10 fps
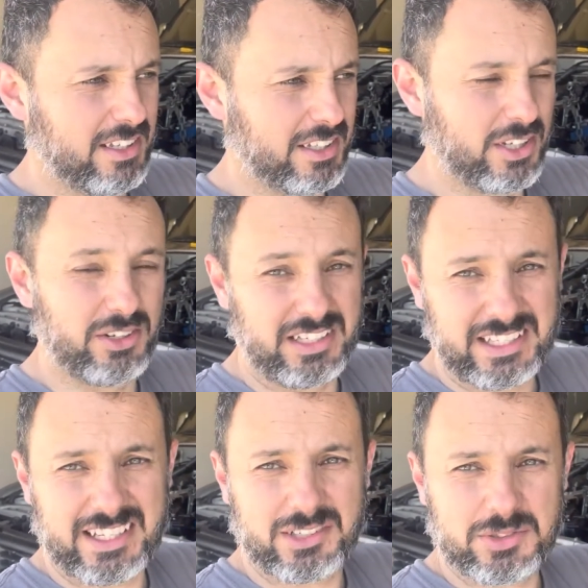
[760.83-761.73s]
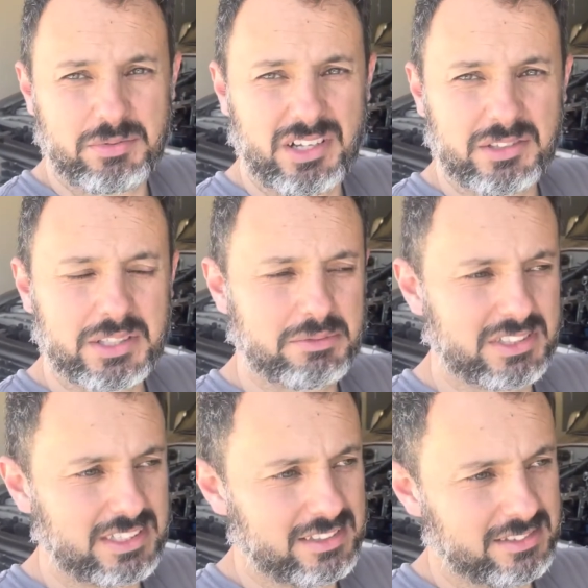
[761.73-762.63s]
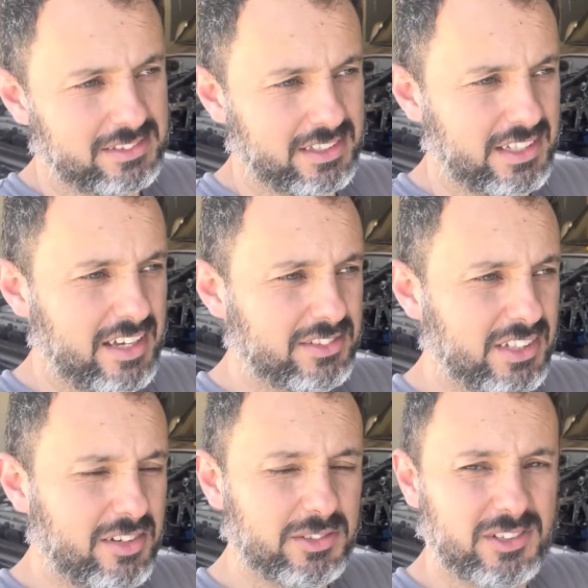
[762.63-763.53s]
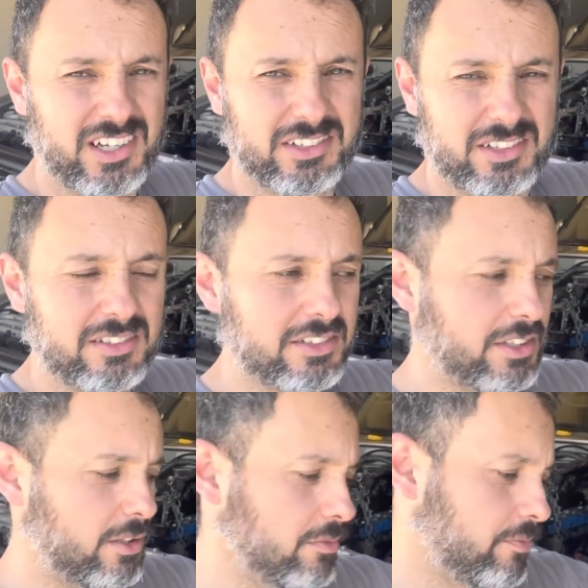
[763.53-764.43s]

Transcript: know, and again, it was probably because I didn't have the leveler on there, you know.